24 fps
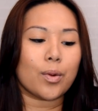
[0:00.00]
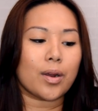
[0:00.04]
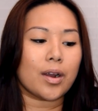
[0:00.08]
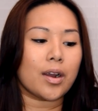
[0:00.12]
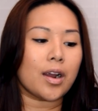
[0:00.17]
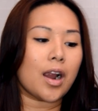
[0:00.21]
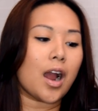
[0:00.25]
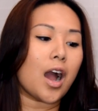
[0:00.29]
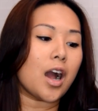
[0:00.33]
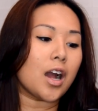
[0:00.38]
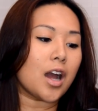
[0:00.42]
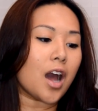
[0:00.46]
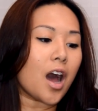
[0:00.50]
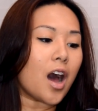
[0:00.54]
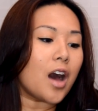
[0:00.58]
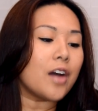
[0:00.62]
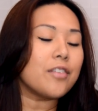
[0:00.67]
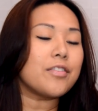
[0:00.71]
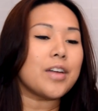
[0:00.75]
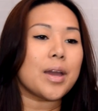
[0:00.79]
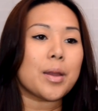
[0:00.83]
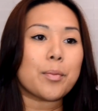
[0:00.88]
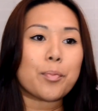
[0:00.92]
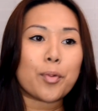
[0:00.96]
were
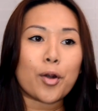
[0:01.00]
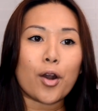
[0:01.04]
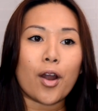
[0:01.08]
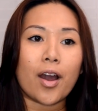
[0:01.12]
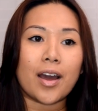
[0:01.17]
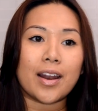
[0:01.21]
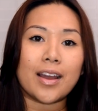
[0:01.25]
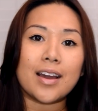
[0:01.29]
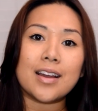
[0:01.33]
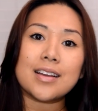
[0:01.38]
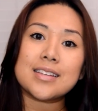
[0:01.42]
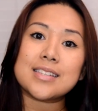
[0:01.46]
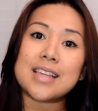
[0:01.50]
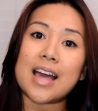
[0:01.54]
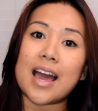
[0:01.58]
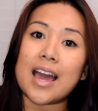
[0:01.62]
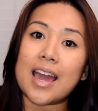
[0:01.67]
agave products.